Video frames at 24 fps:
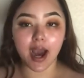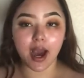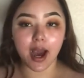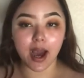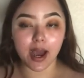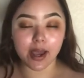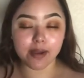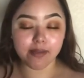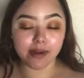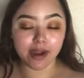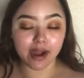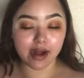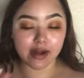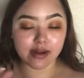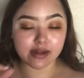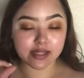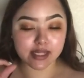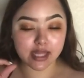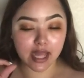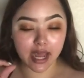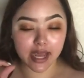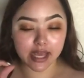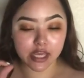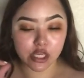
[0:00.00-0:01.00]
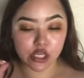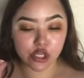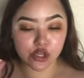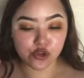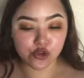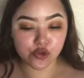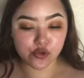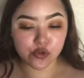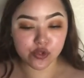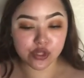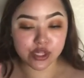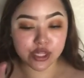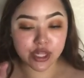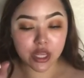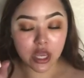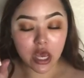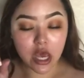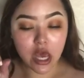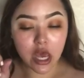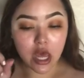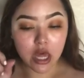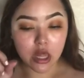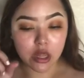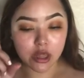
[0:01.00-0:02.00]
eyebrows, I use
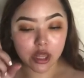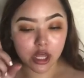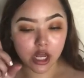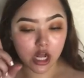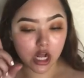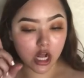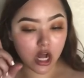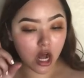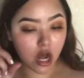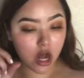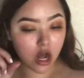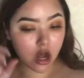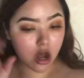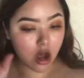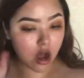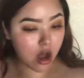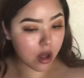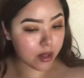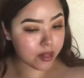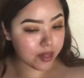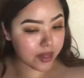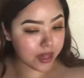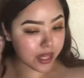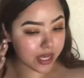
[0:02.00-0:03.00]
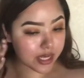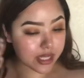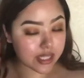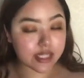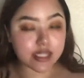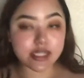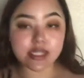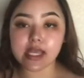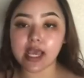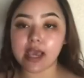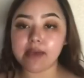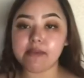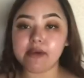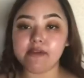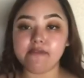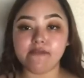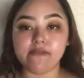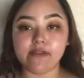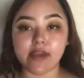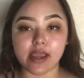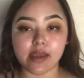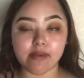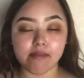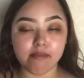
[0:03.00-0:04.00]
the NYX Tame and
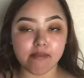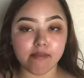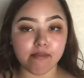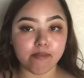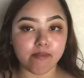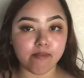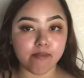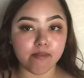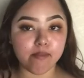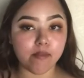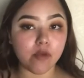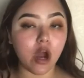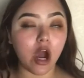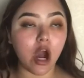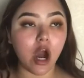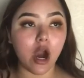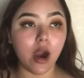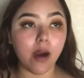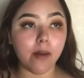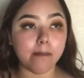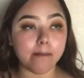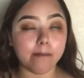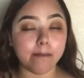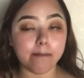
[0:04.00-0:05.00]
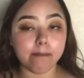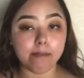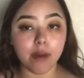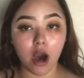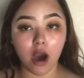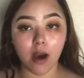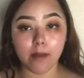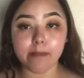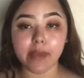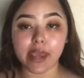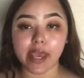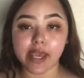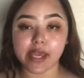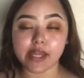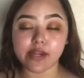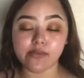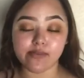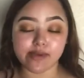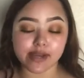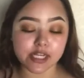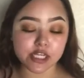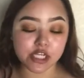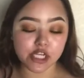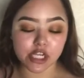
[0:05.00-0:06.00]
Frame pomade,
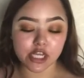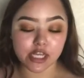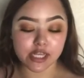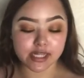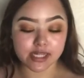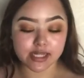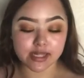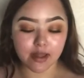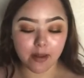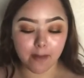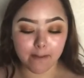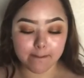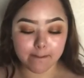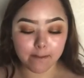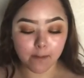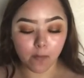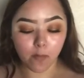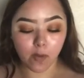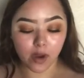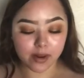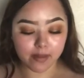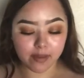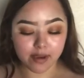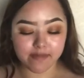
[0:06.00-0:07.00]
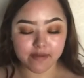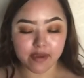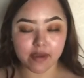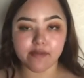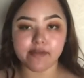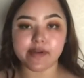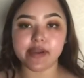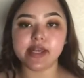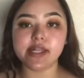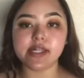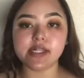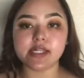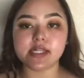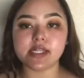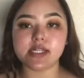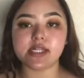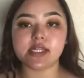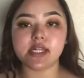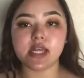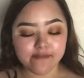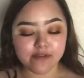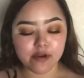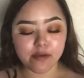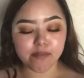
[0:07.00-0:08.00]
which is one of my favorites.
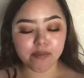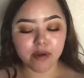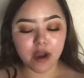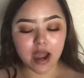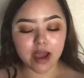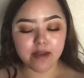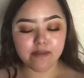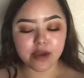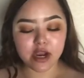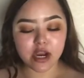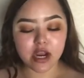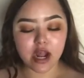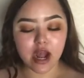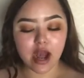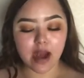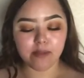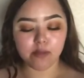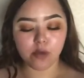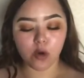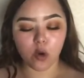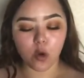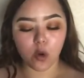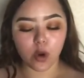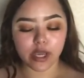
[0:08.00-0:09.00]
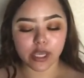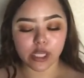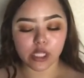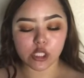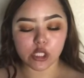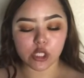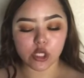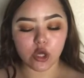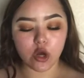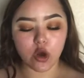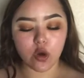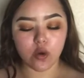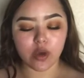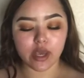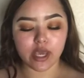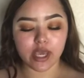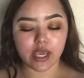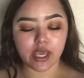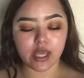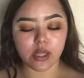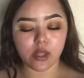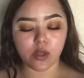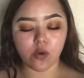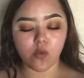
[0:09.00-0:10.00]
For primer, I'm going to go
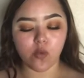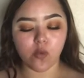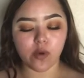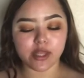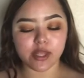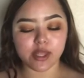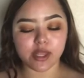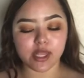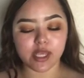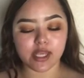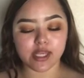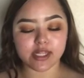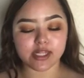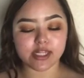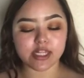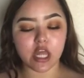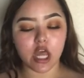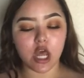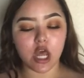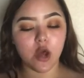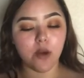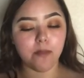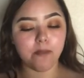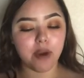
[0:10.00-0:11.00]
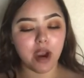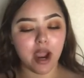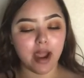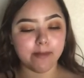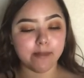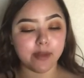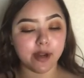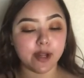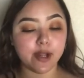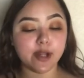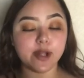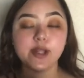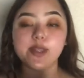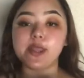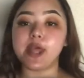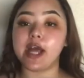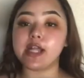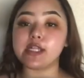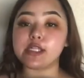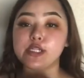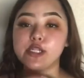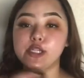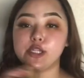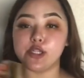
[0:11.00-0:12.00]
in with this primer
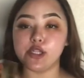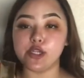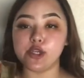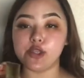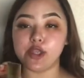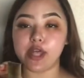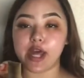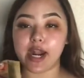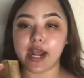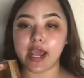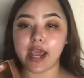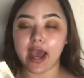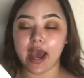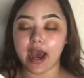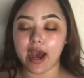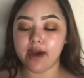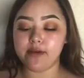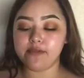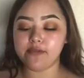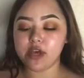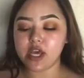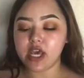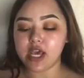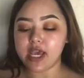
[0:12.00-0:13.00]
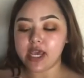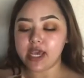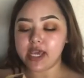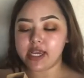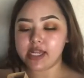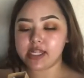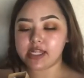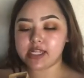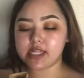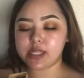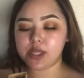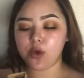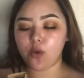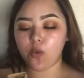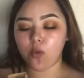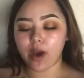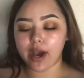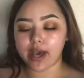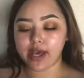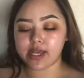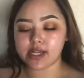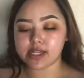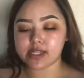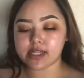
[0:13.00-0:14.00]
that's new that I have. It's the
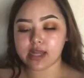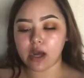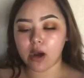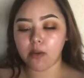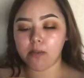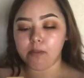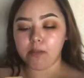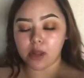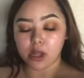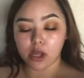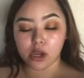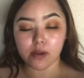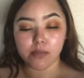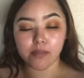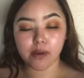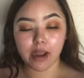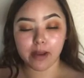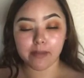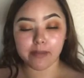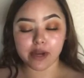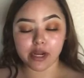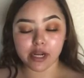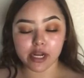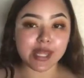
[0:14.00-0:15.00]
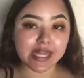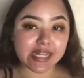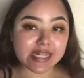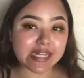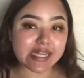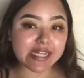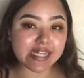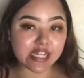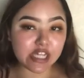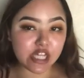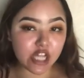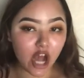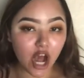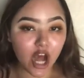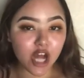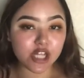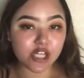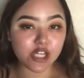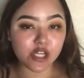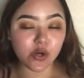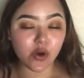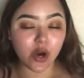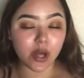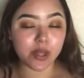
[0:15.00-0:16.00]
YSL Blur Primer. This is not
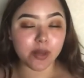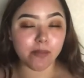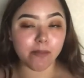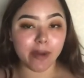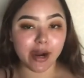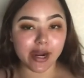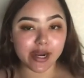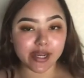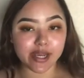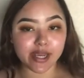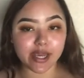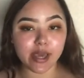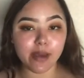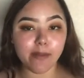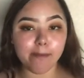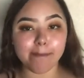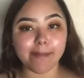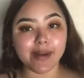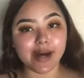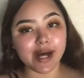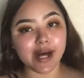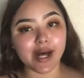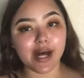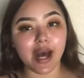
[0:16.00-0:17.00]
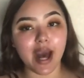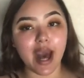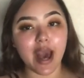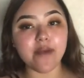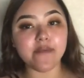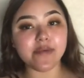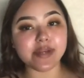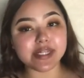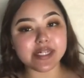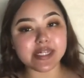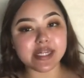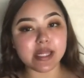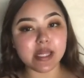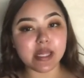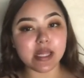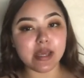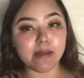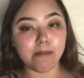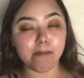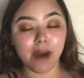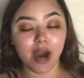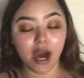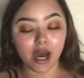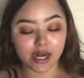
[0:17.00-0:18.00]
new on the market, but I
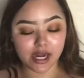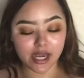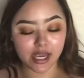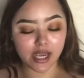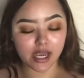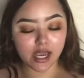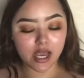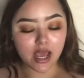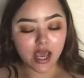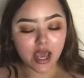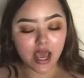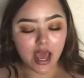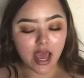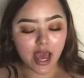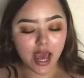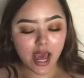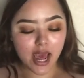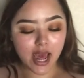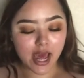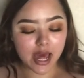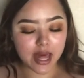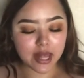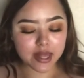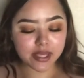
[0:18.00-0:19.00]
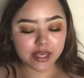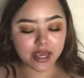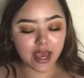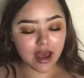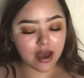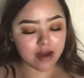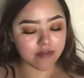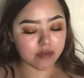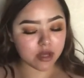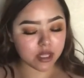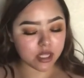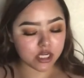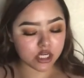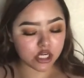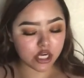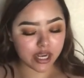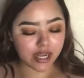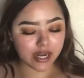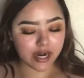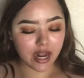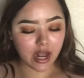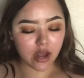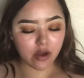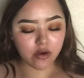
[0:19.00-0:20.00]
recently bought it, and yeah, I'm gonna
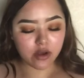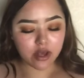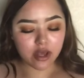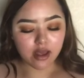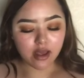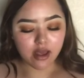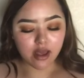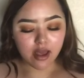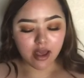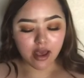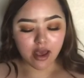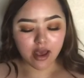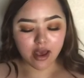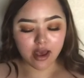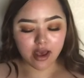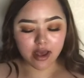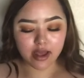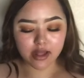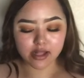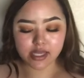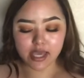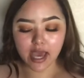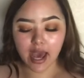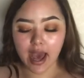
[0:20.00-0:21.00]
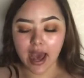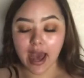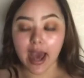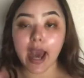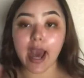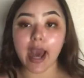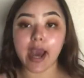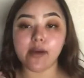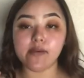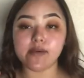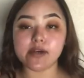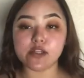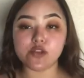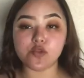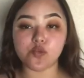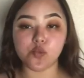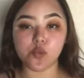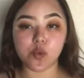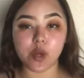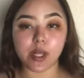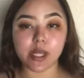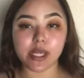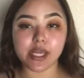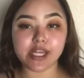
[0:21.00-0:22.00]
try it out. And yeah, I was
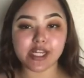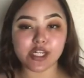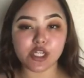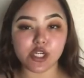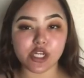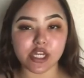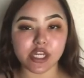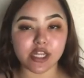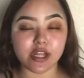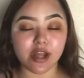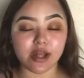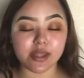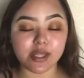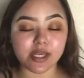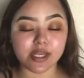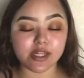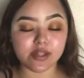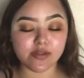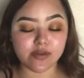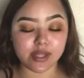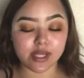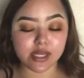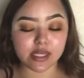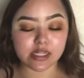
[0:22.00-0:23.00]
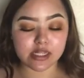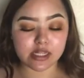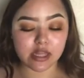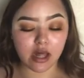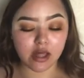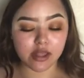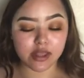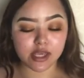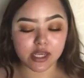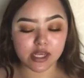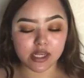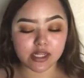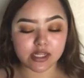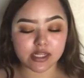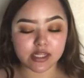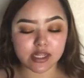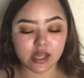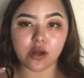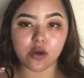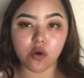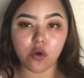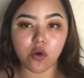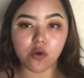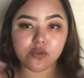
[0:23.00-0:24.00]
really intrigued on this when I saw this.
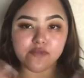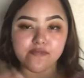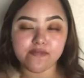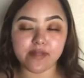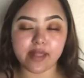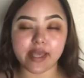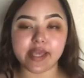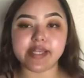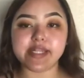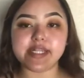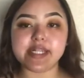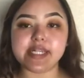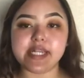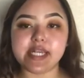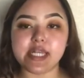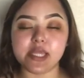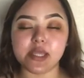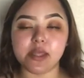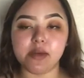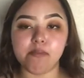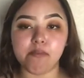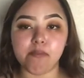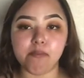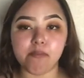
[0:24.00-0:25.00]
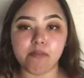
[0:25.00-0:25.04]
Gold flakes in the